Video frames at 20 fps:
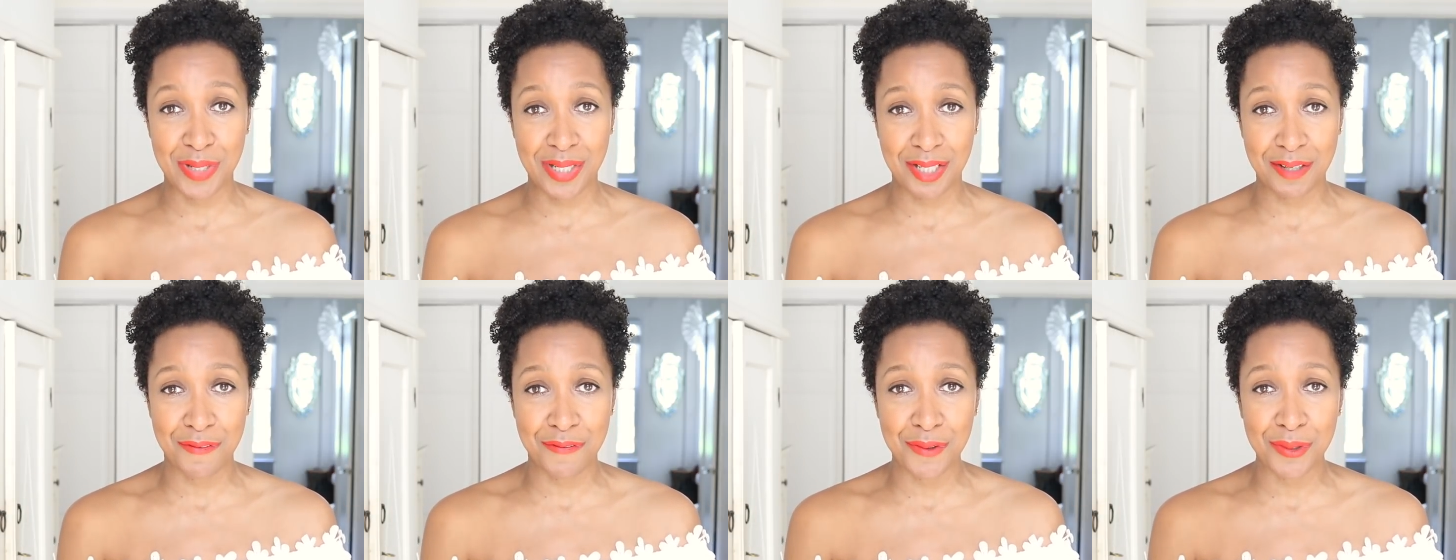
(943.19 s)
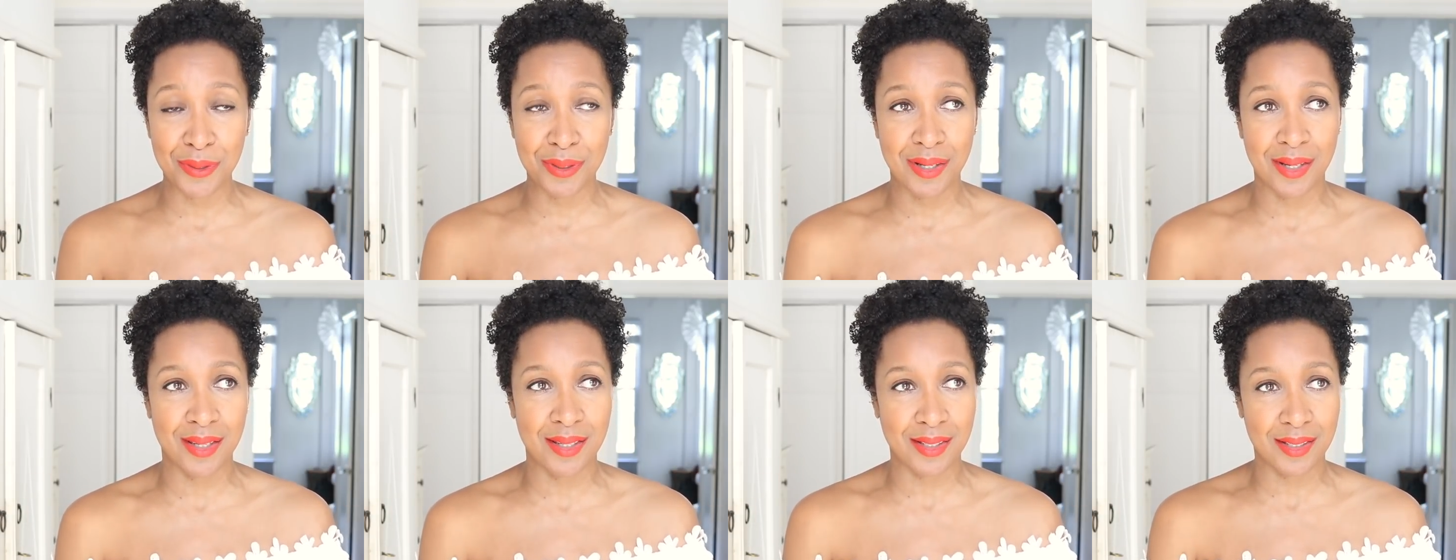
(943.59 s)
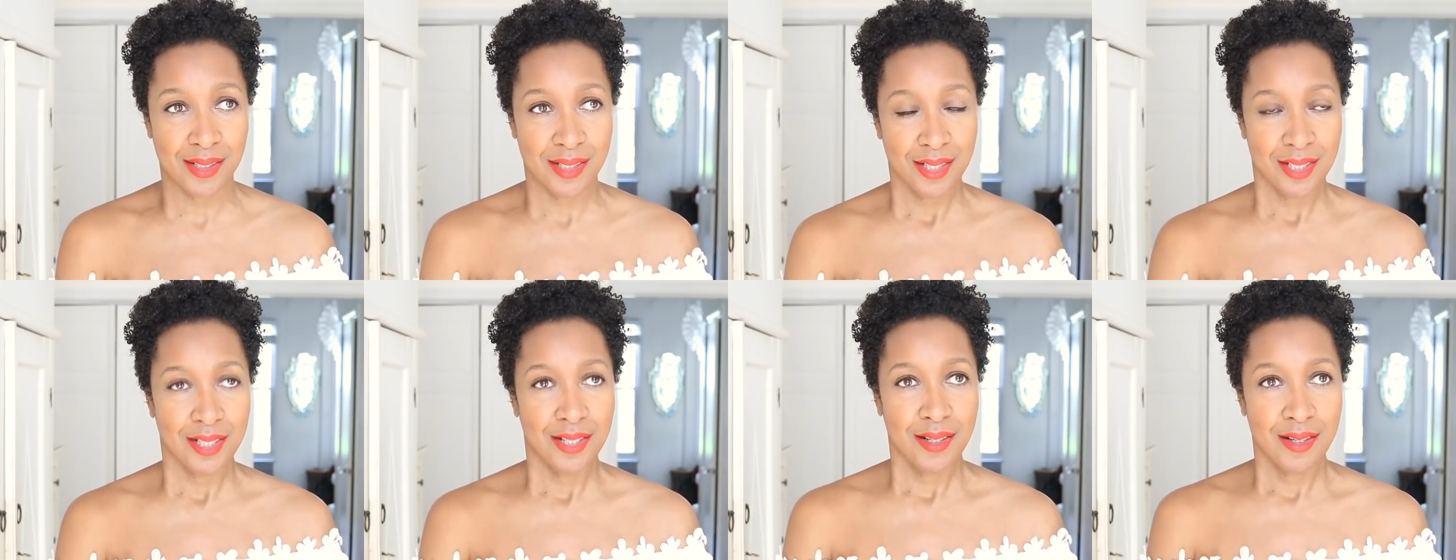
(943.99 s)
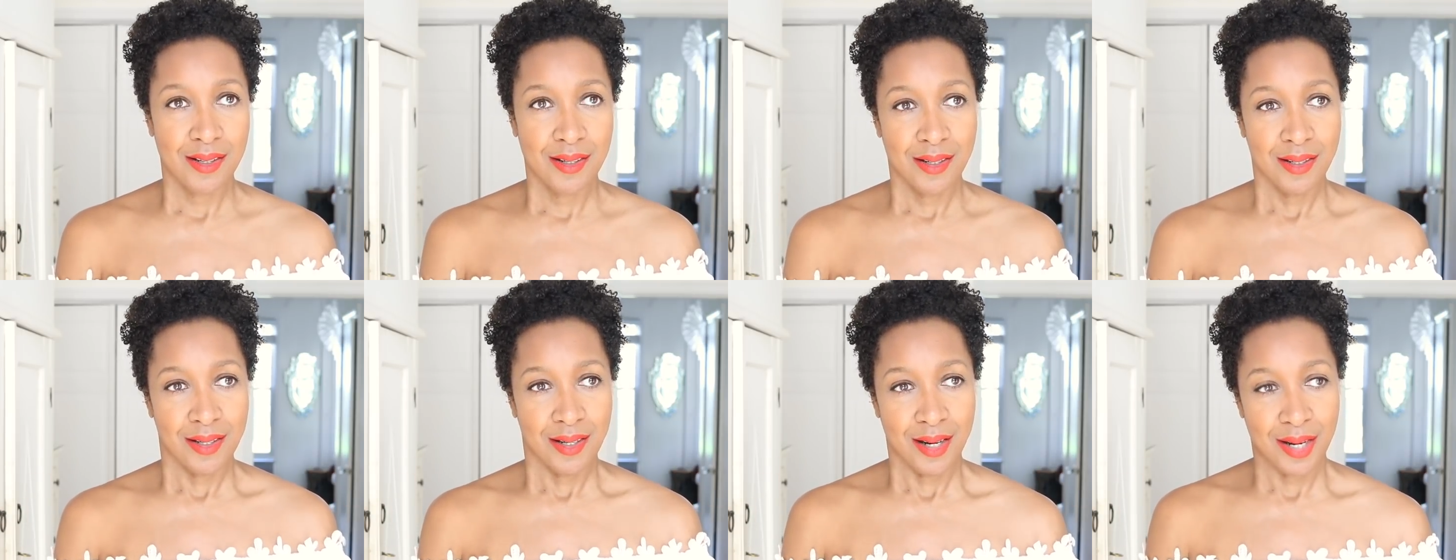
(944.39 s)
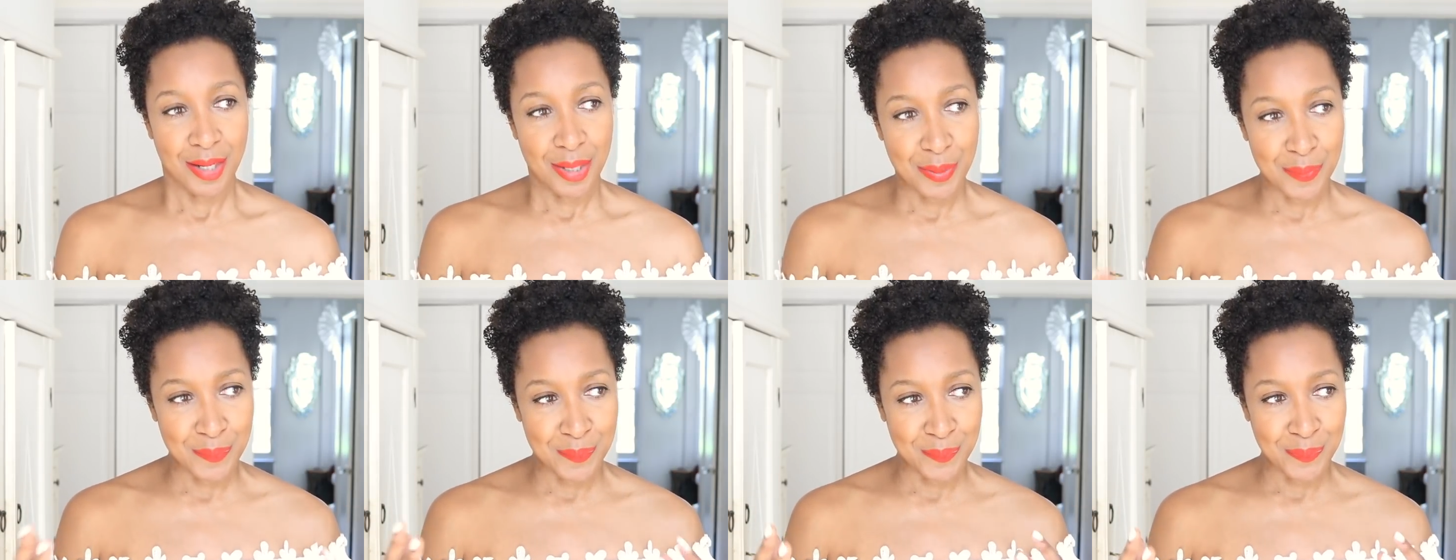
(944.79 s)
Like I feel like
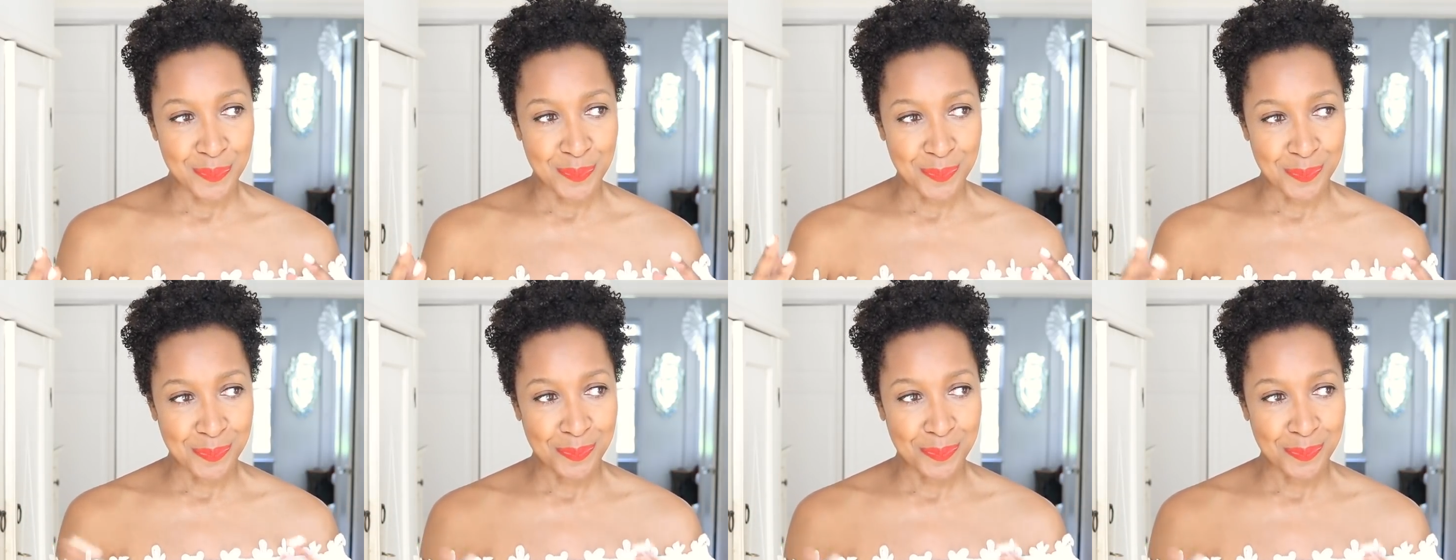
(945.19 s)
um,